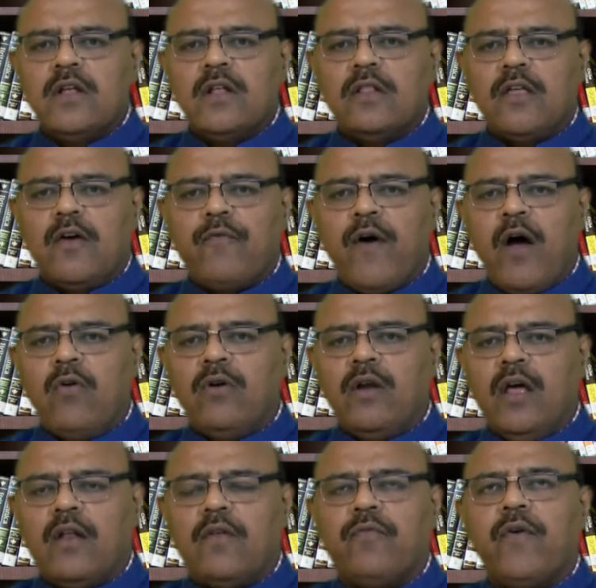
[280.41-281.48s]
the
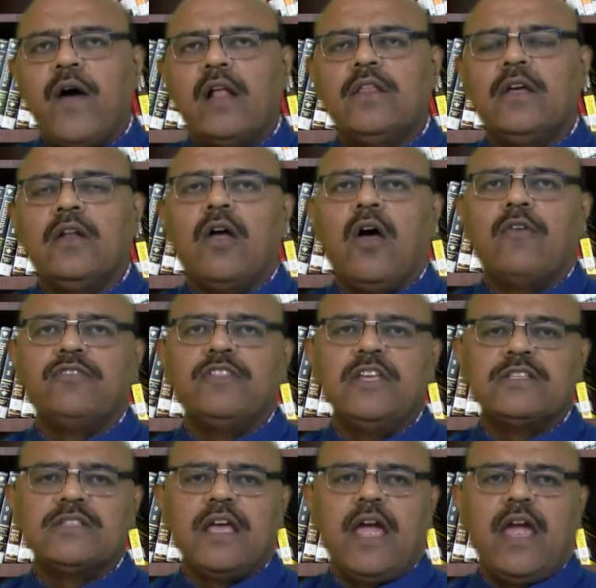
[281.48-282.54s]
father of
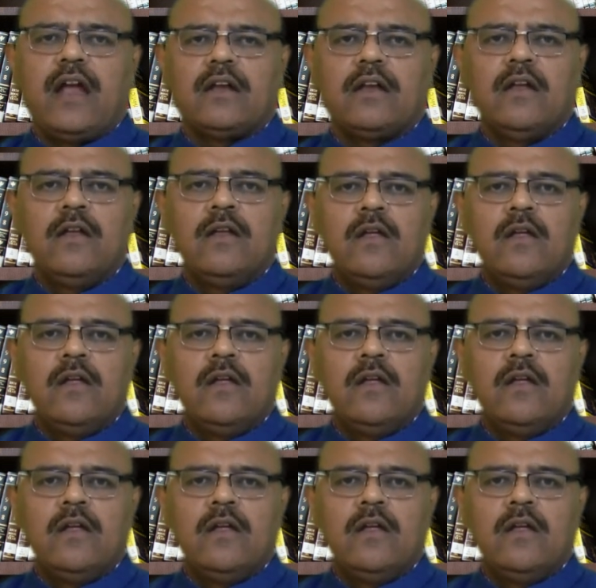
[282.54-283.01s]
this act.